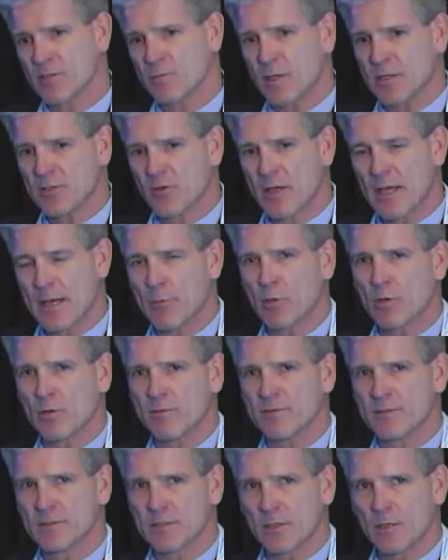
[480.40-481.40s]

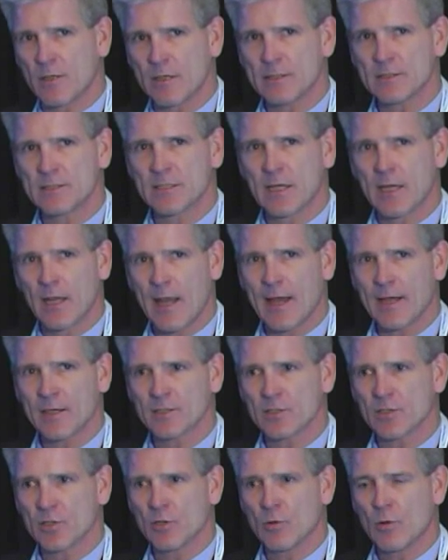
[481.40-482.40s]
petrochemical facilities to
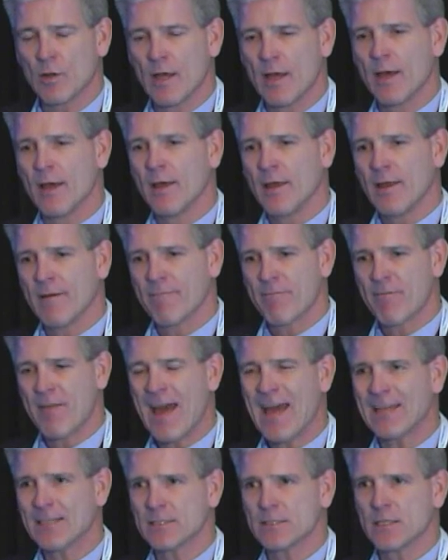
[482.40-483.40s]
connect to, if
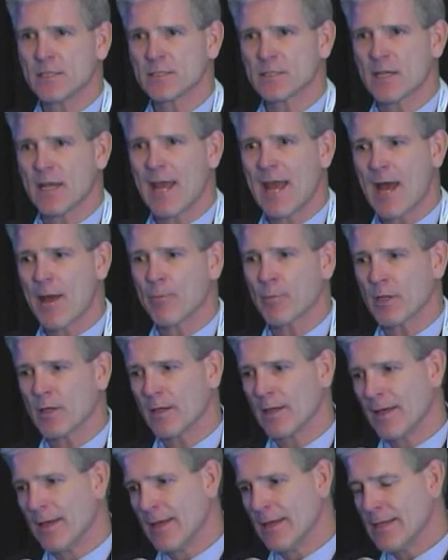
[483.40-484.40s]
that doesn't
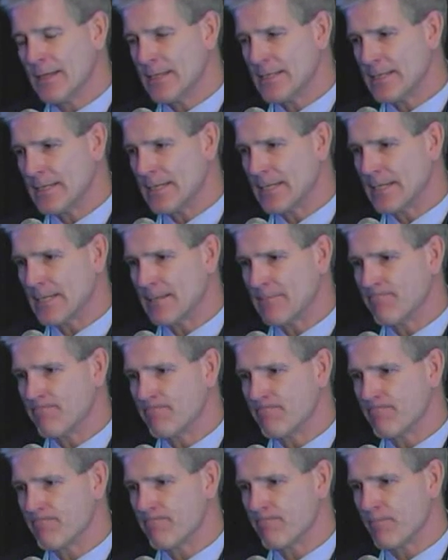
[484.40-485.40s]
happen,
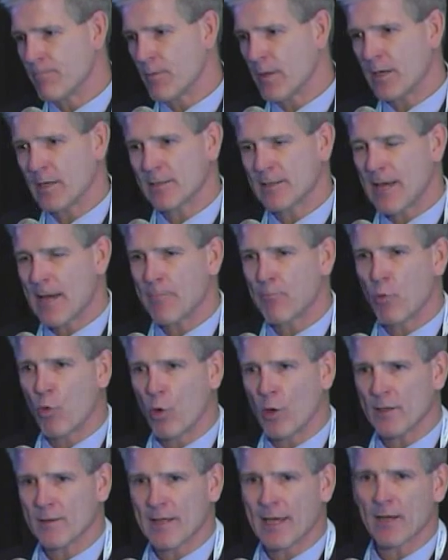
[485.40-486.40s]
then at that
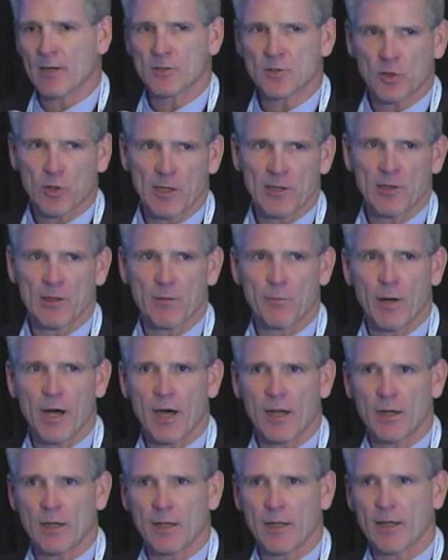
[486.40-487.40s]
point, that'll turn into the
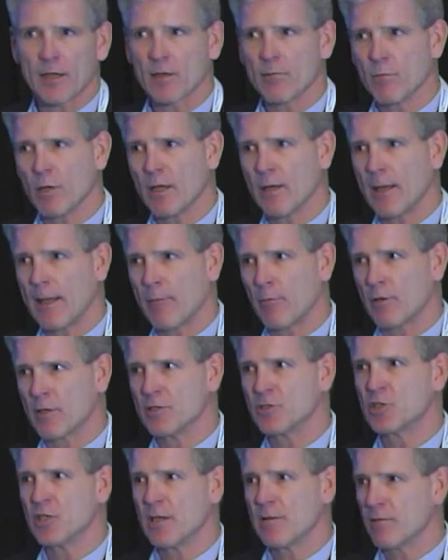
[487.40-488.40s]
bottleneck in being able to
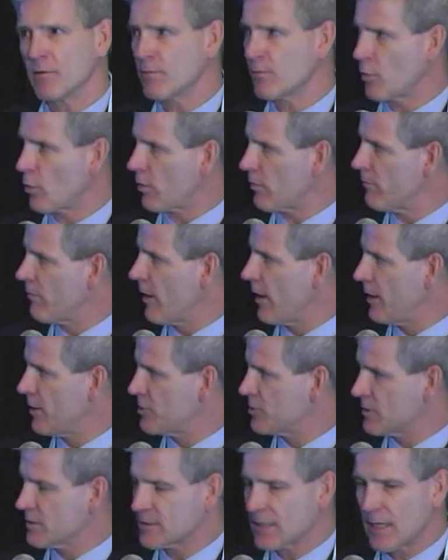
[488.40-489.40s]
achieve the full
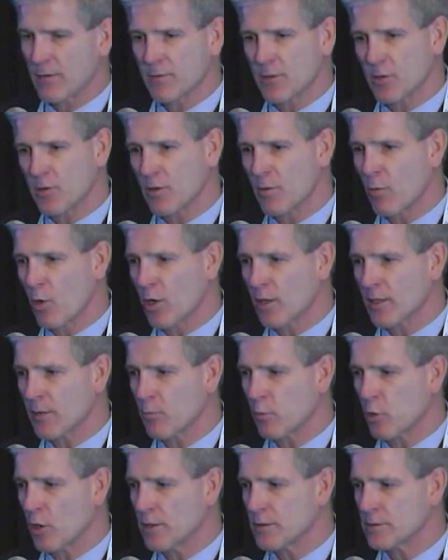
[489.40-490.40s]
advantage that's out there in the
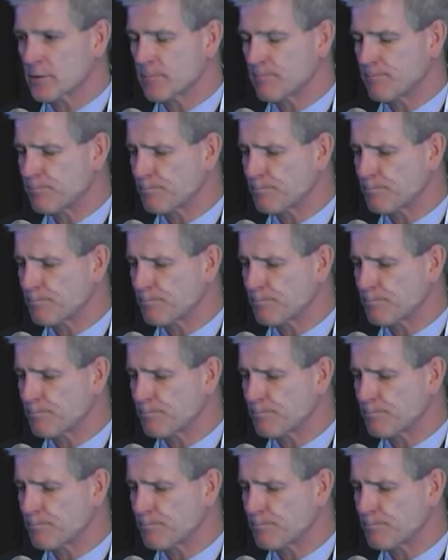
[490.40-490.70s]
marketplace.